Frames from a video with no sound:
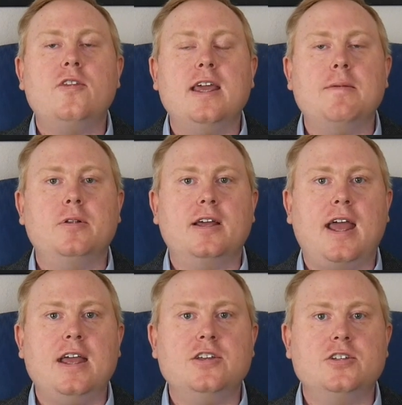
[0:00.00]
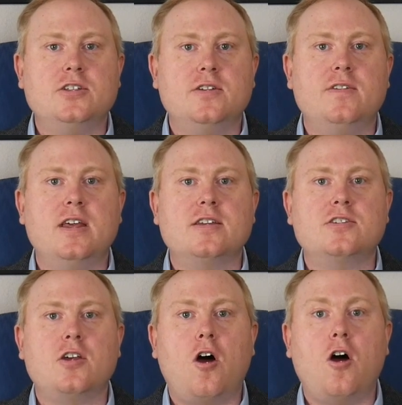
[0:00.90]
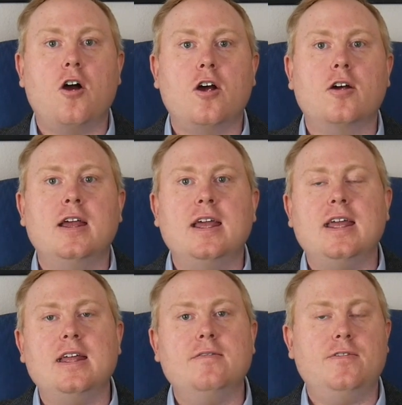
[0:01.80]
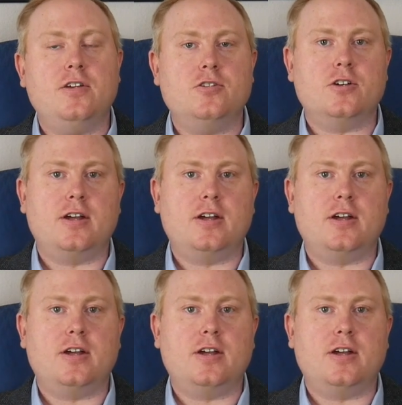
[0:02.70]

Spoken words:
the implications of this are in future